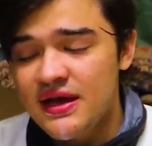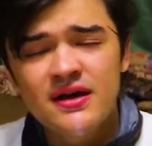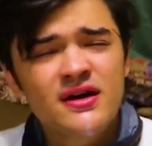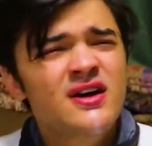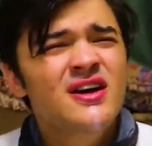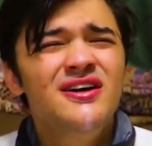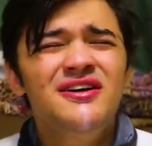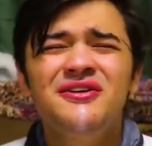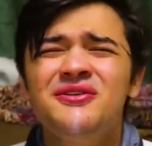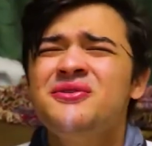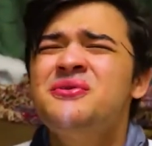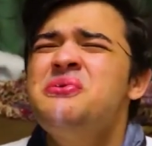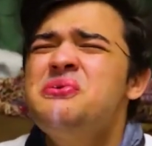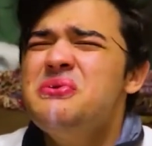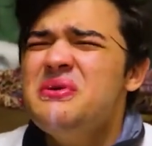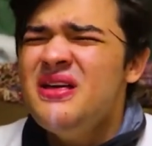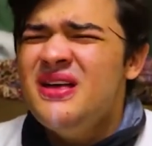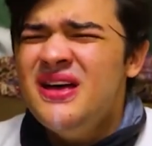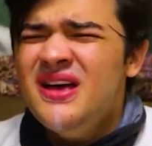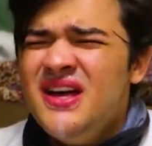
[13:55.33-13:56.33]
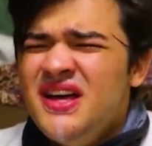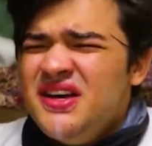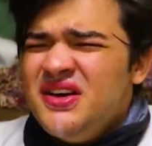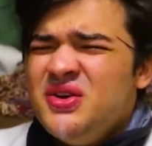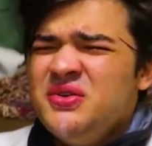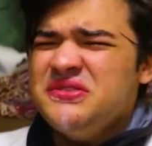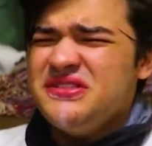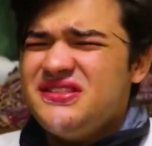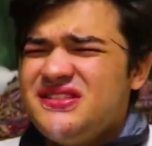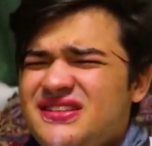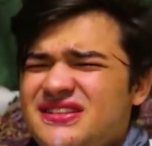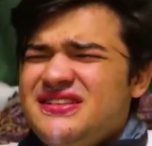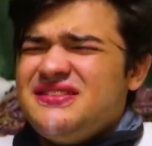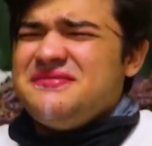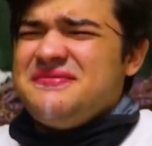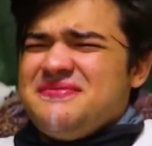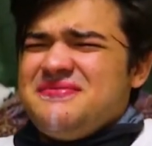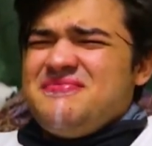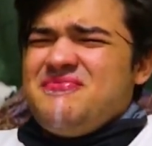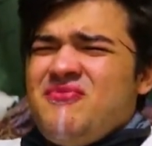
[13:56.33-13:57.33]
Yeah. Oh, who's
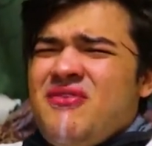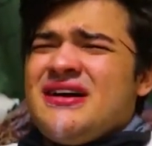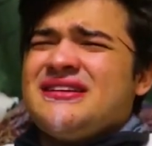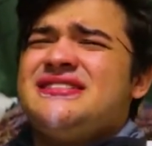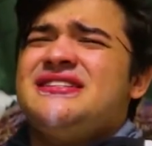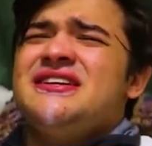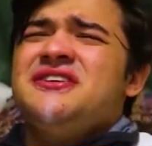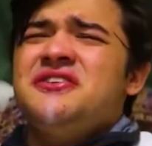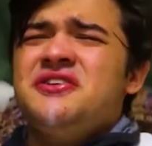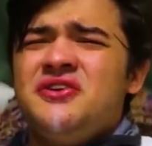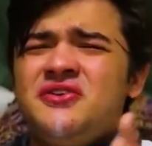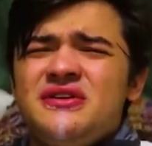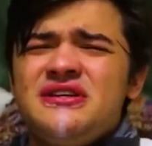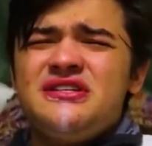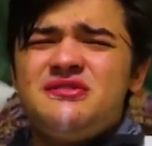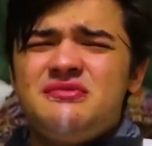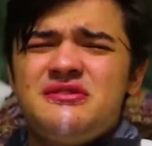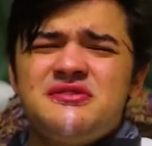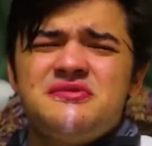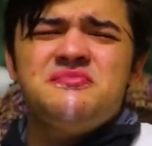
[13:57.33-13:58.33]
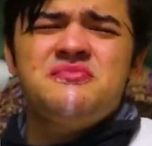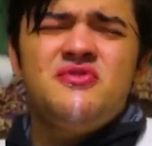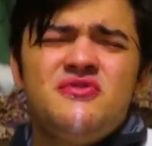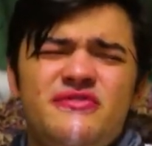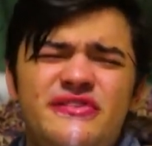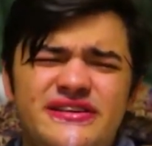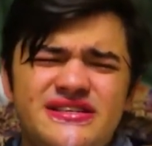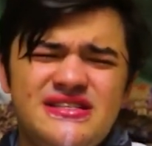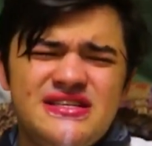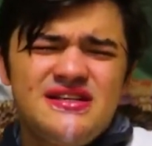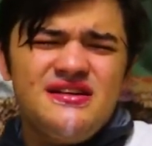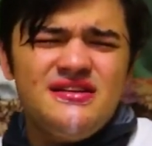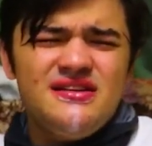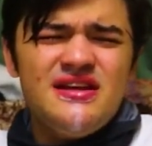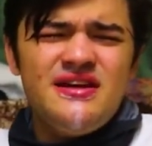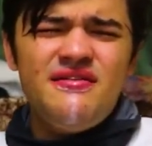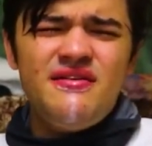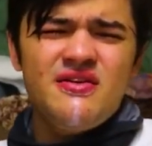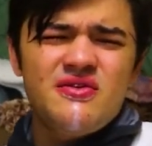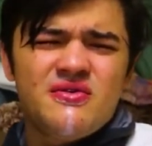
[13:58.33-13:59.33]
watching Christmas movies in the
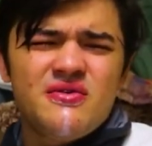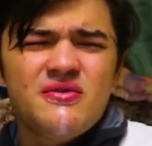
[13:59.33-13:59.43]
living